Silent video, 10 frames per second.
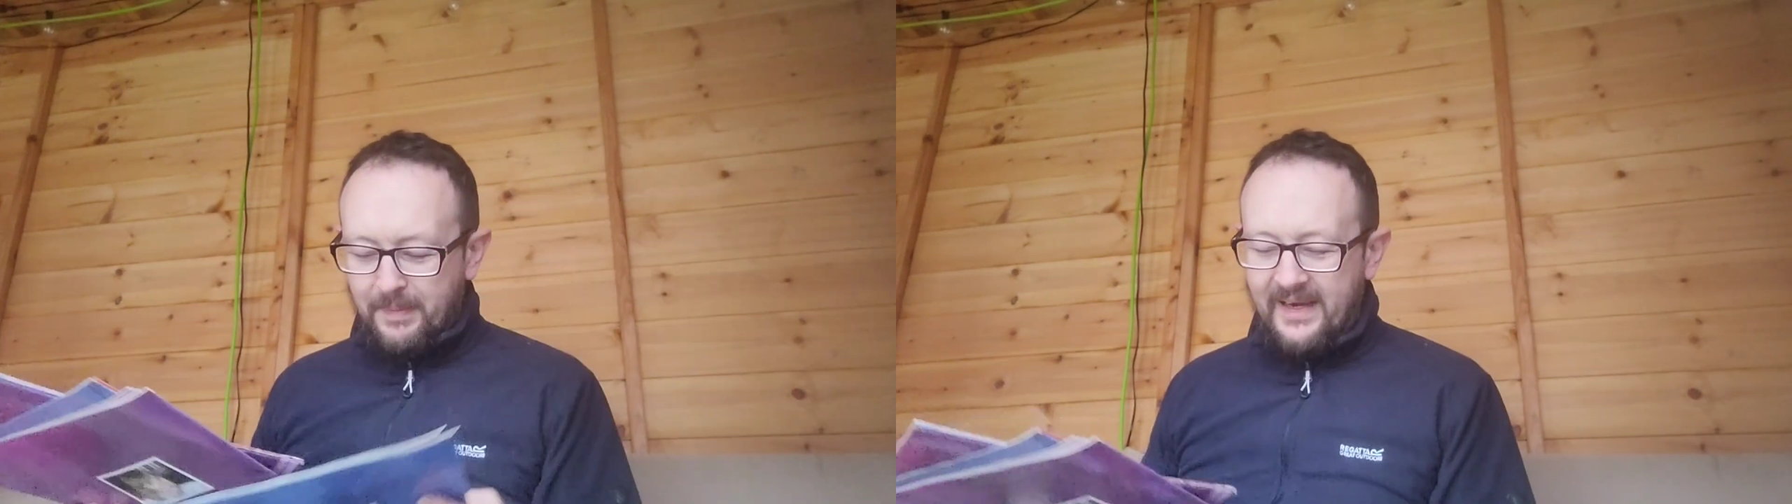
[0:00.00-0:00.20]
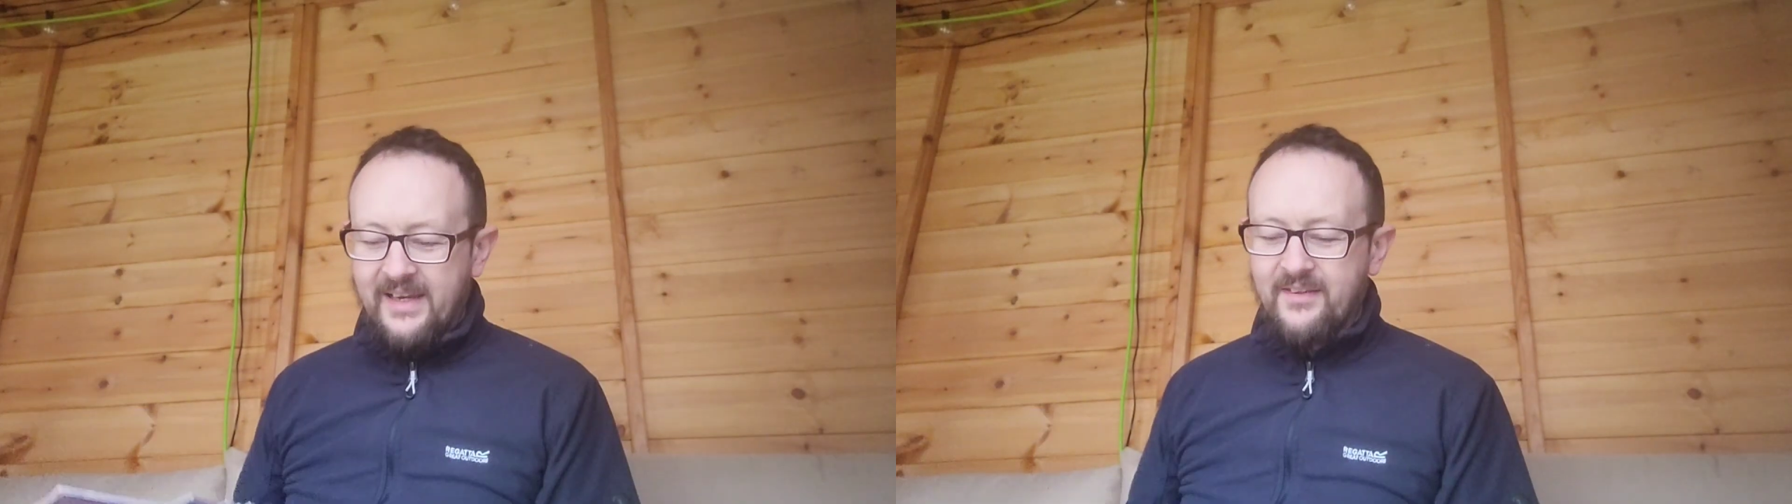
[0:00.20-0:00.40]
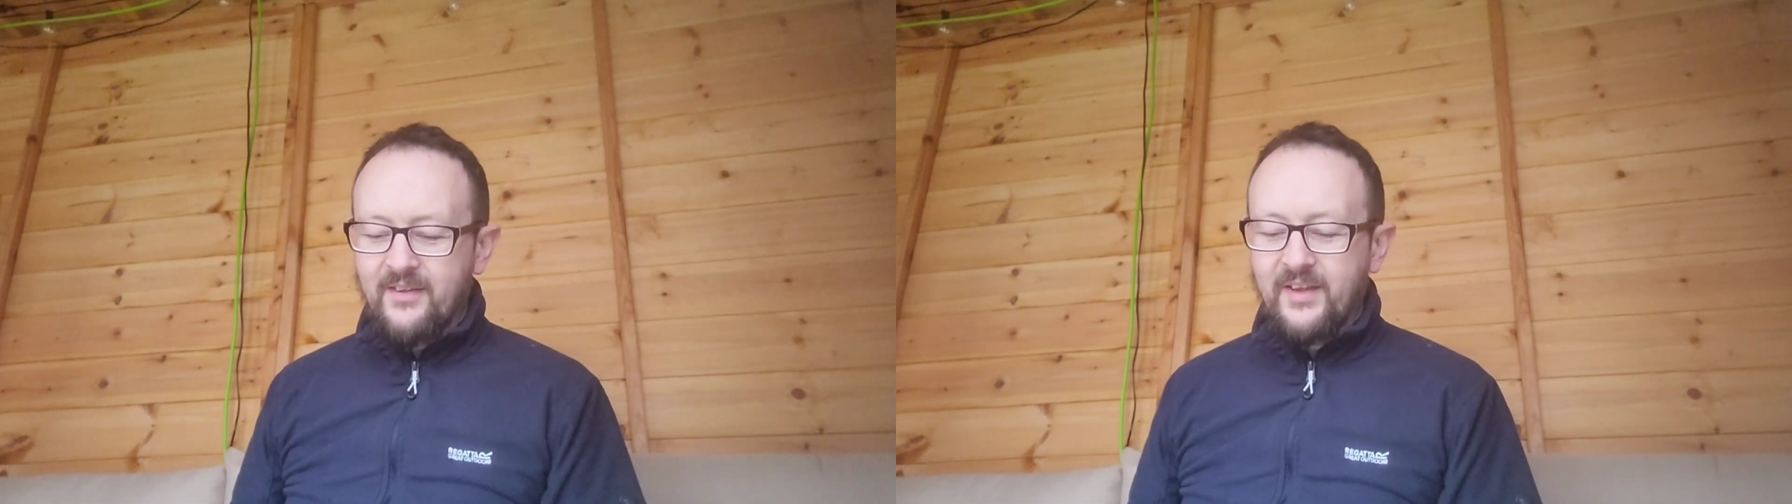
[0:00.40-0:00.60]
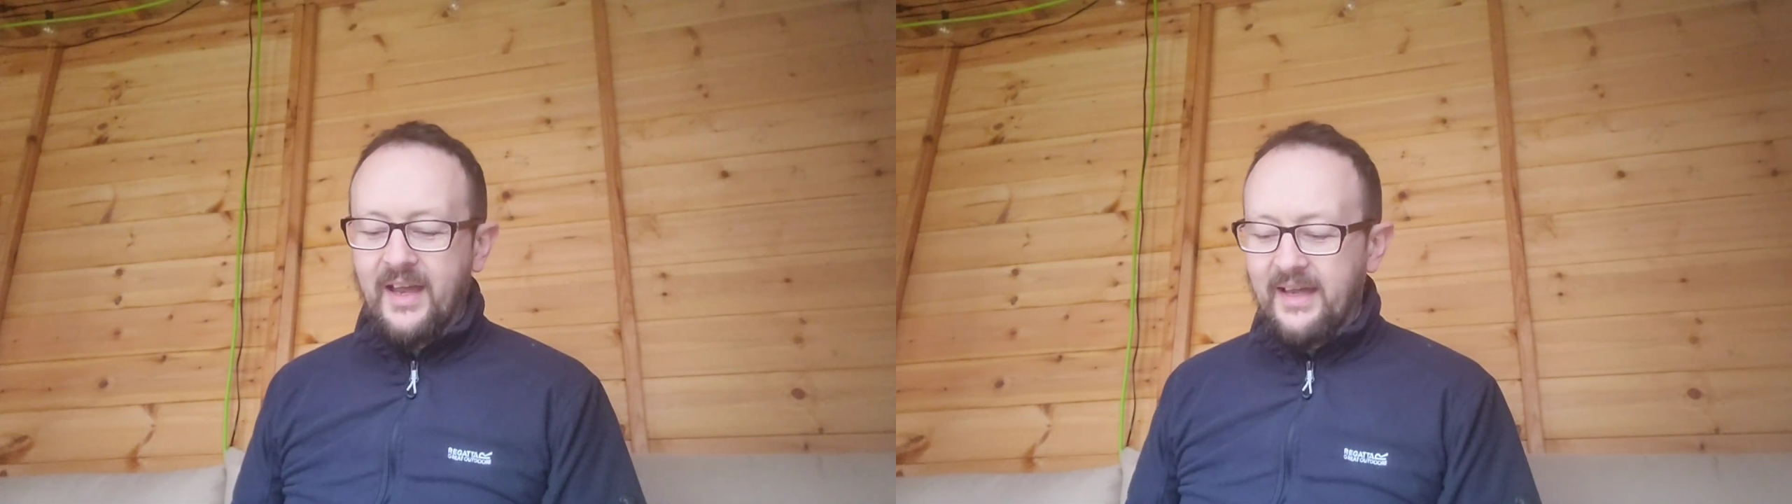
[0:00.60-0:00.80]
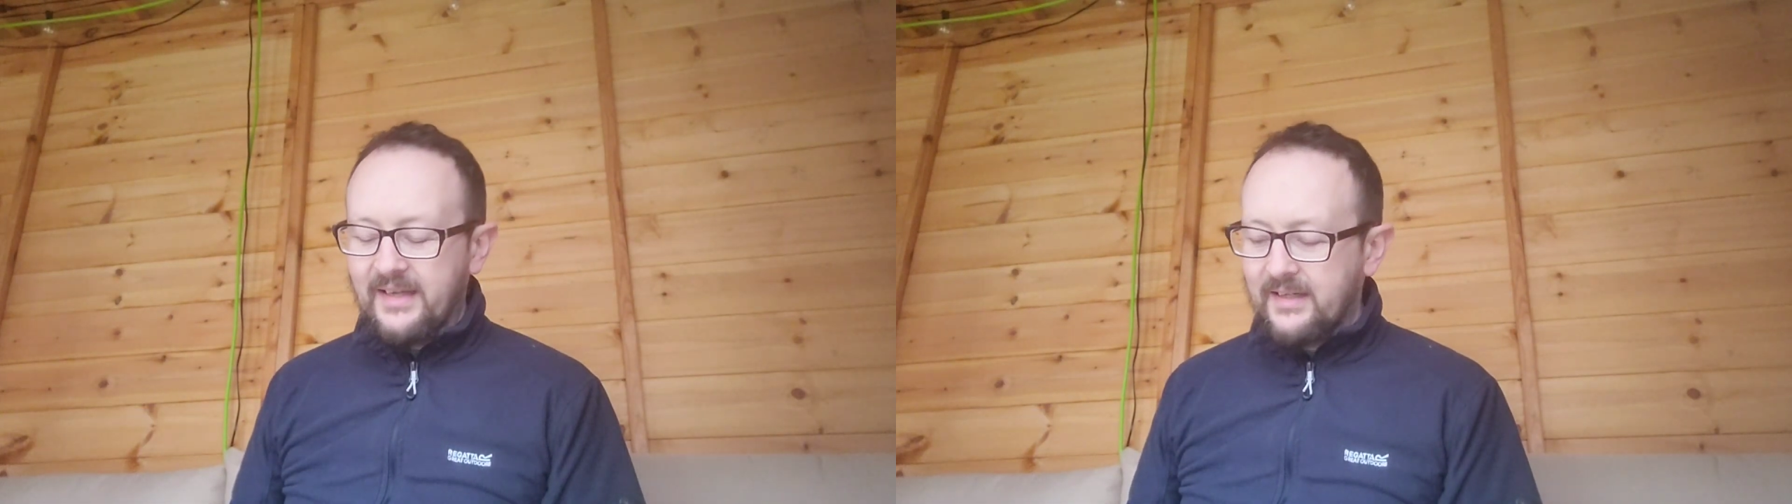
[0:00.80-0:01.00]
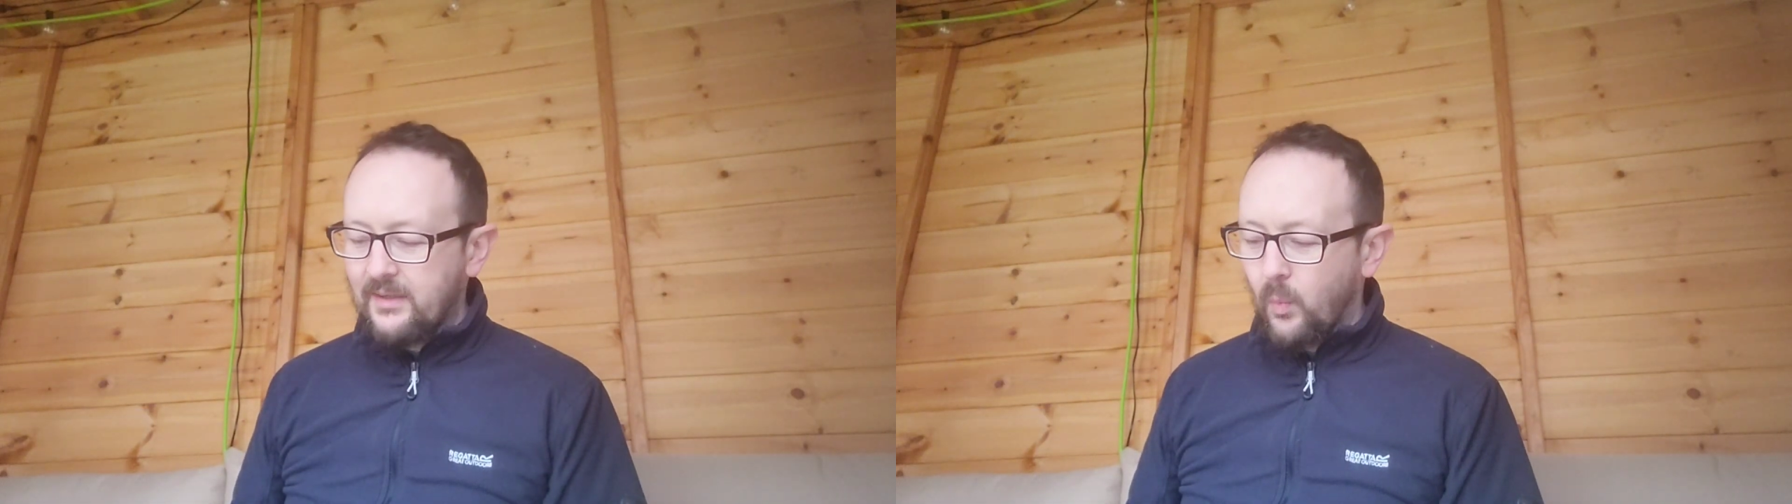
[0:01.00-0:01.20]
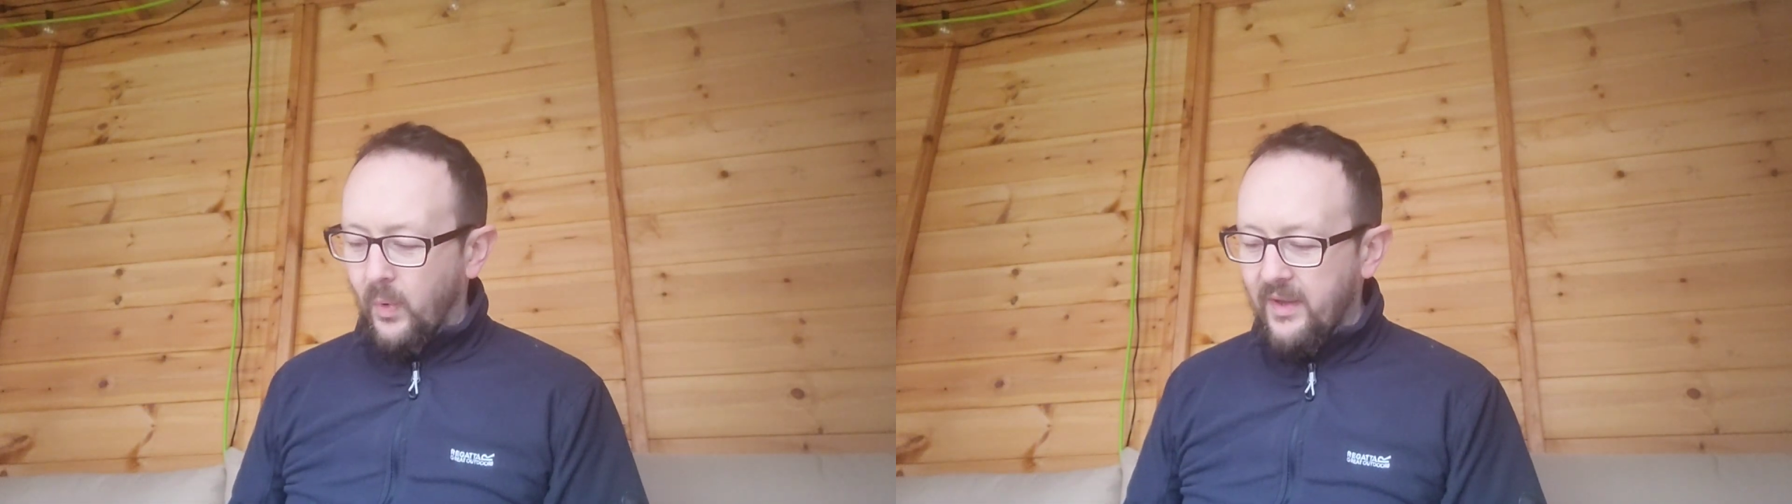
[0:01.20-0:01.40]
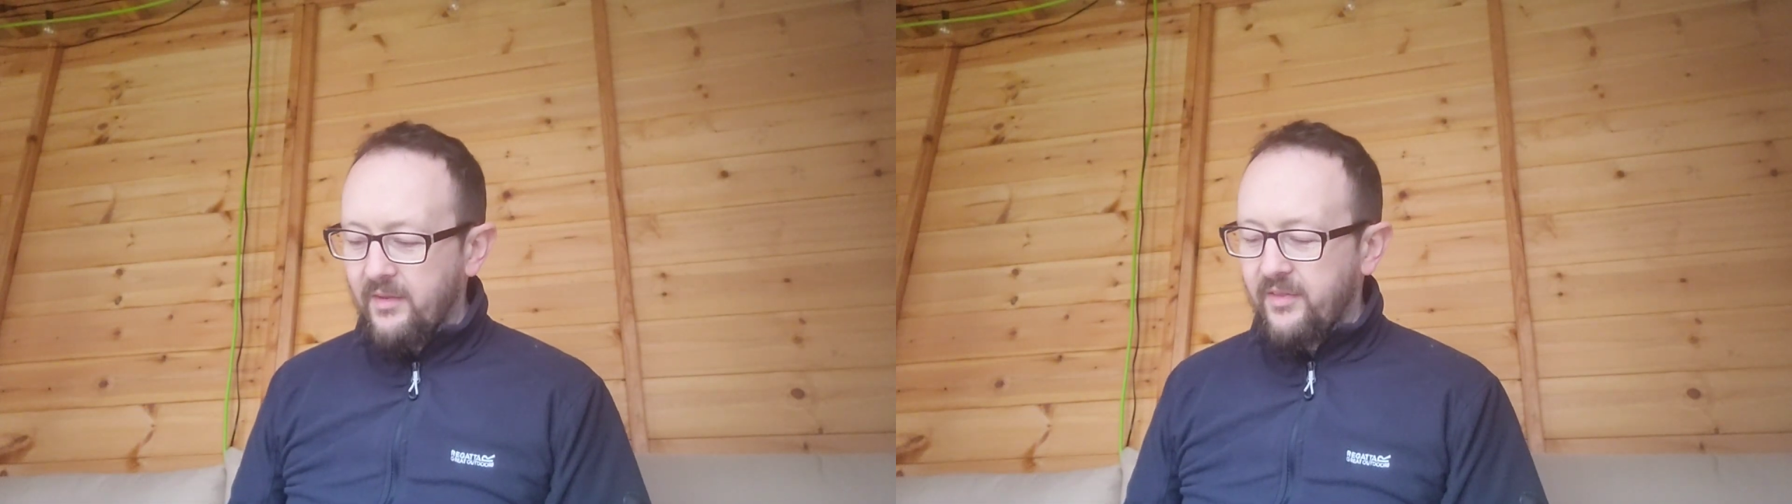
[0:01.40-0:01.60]
back in the day
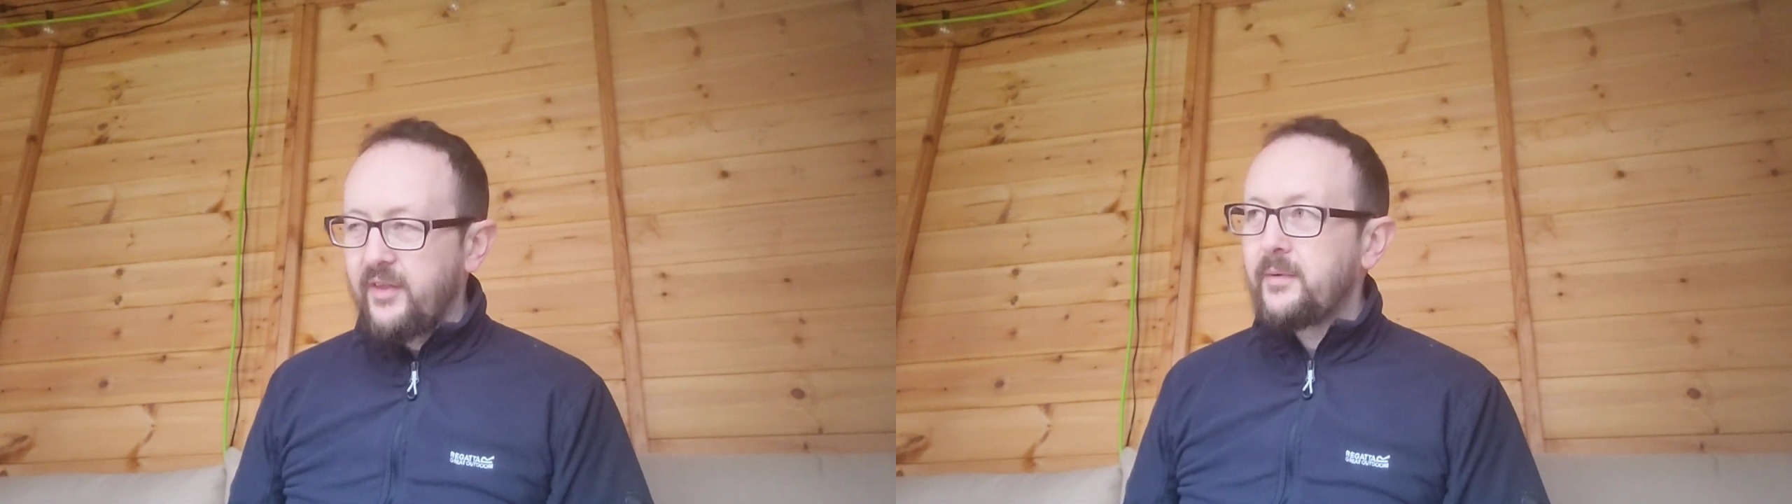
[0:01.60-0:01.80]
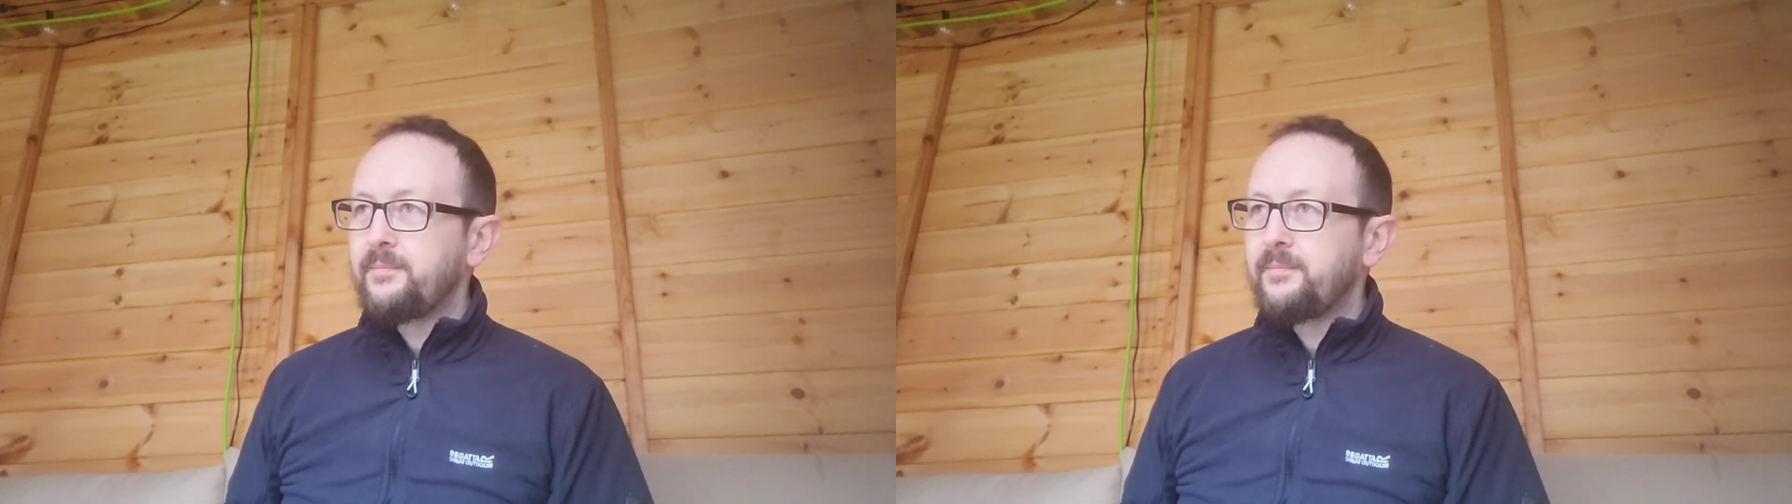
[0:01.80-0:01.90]
with